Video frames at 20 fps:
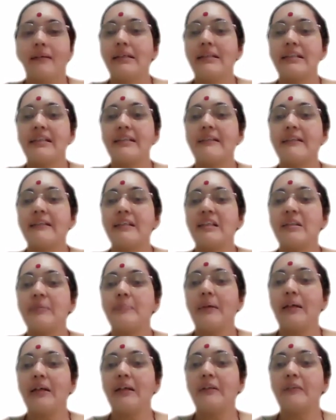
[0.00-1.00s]
It's this
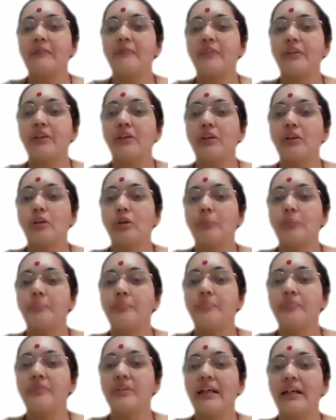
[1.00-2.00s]
part of the globe
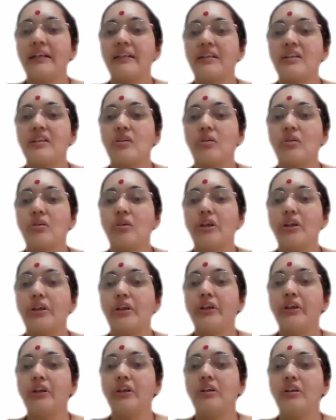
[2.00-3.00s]
that is called
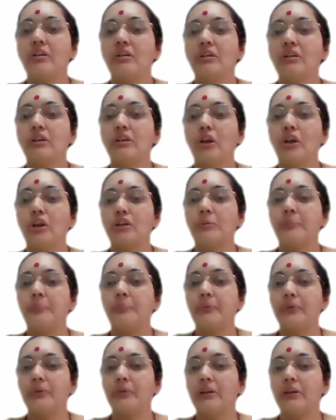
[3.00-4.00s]
your North
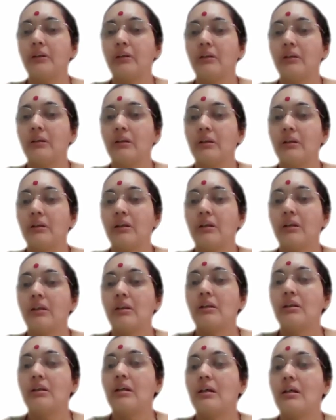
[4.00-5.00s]
Pole.
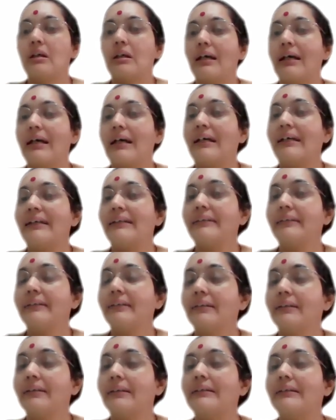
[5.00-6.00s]
And
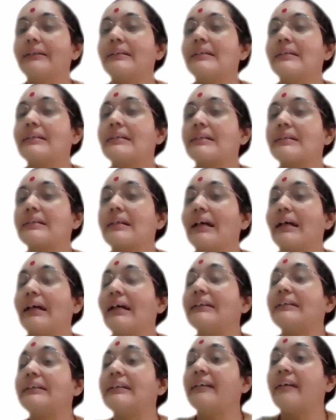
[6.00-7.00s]
it is
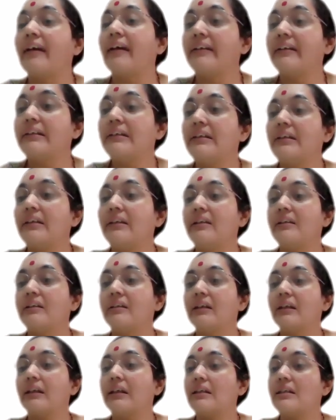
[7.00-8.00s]
at 90
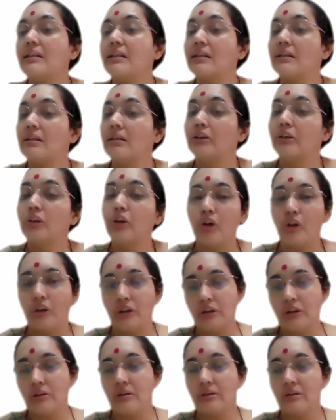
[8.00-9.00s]
degrees
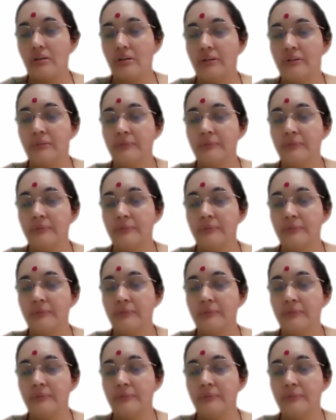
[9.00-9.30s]
north.